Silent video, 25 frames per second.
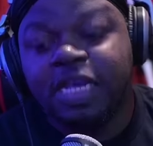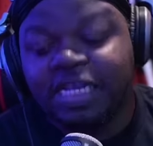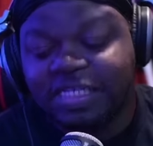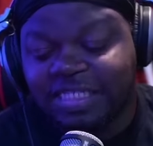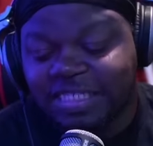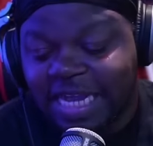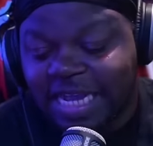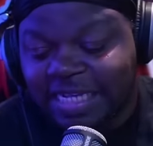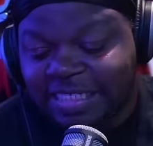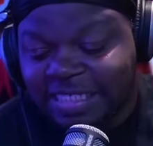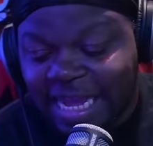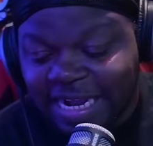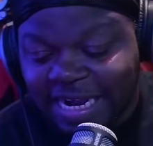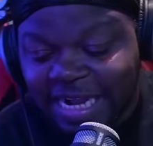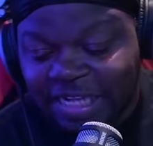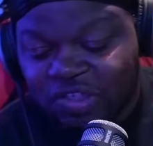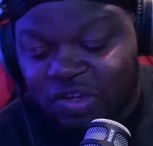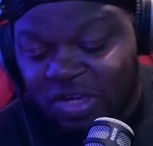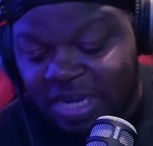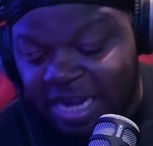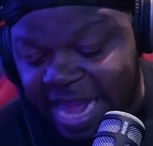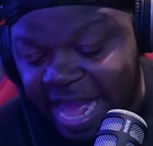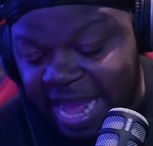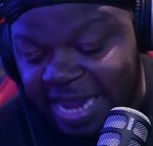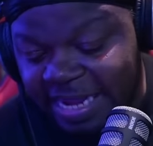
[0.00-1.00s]
He says, y'all not
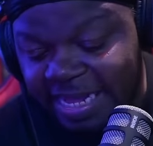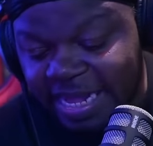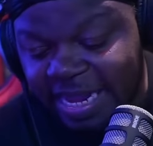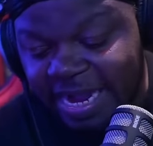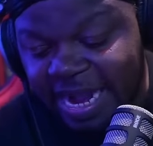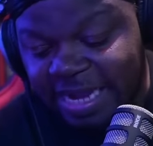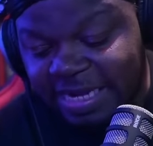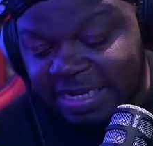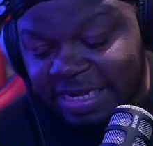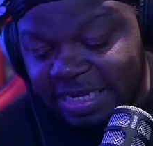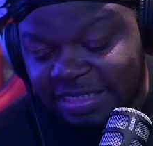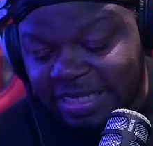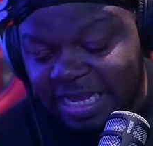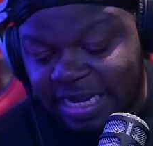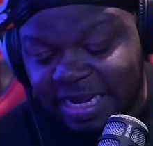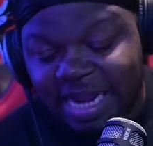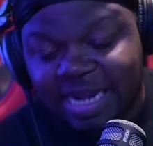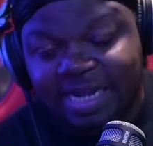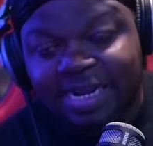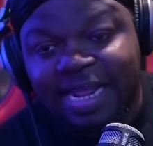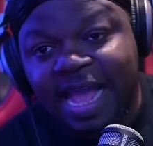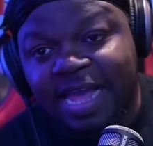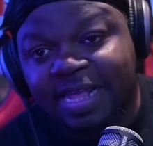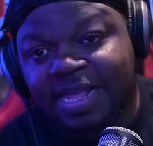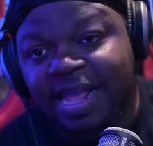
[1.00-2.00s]
Trinidadian, y'all not this, y'all
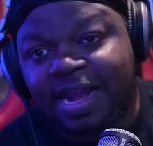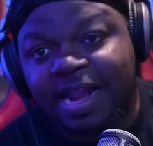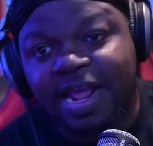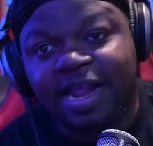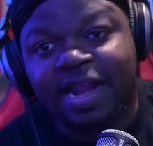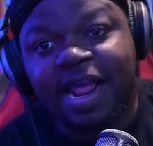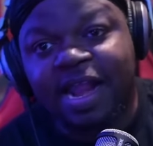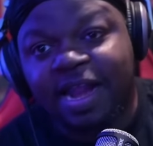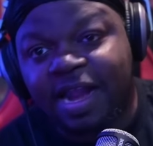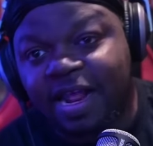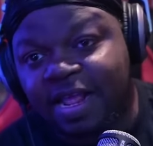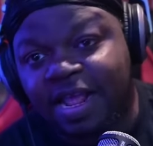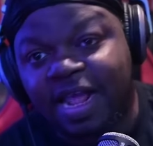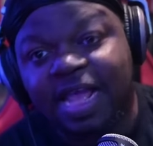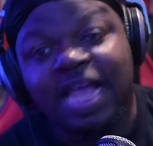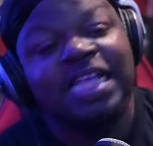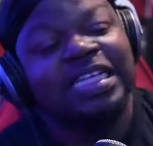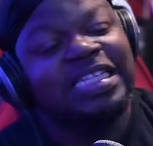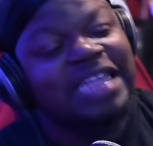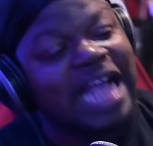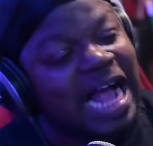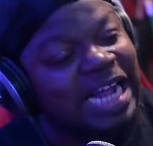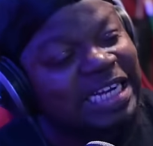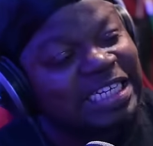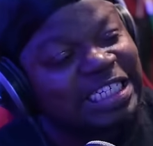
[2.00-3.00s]
not that, y'all not that,
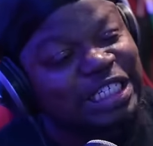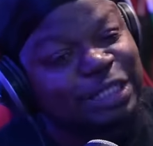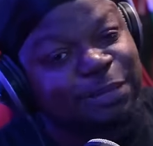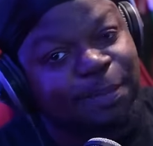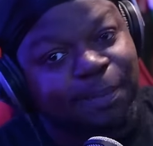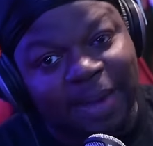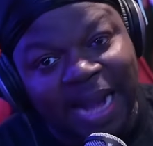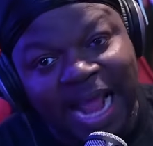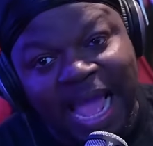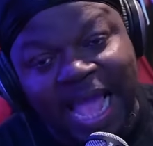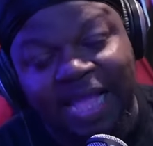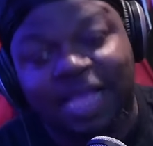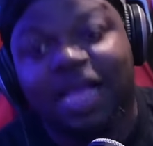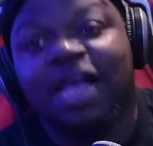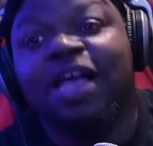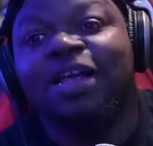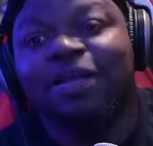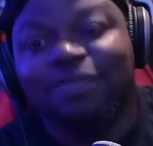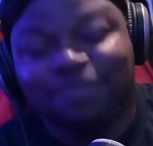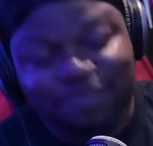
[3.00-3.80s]
y'all just black.